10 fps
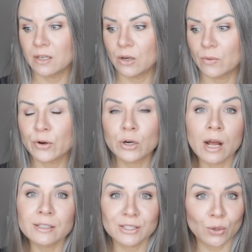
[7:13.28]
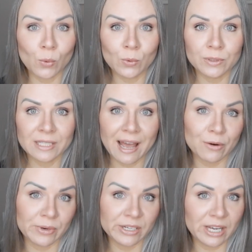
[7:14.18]
you know, they're not sold
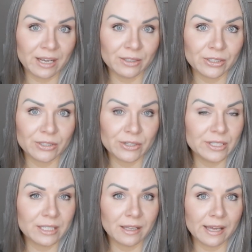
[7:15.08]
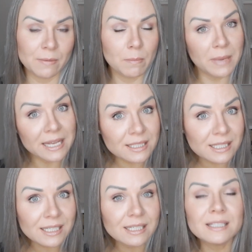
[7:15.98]
at retailers like
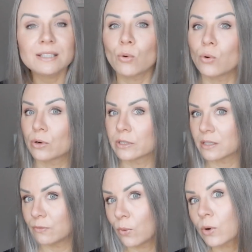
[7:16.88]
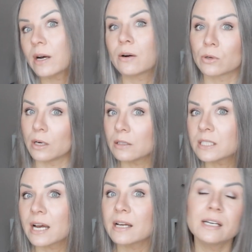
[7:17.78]
Macy's or Sephora or
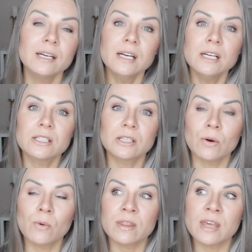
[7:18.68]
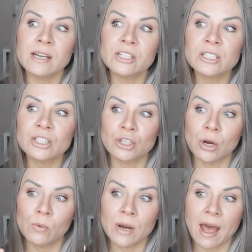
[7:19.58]
Ulta. So they just
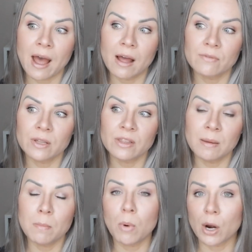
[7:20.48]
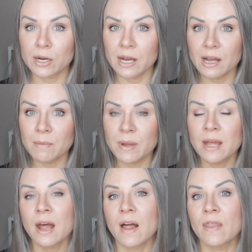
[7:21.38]
don't have the
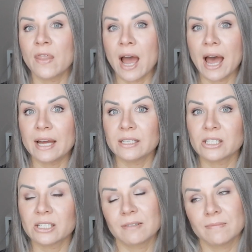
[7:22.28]
markup that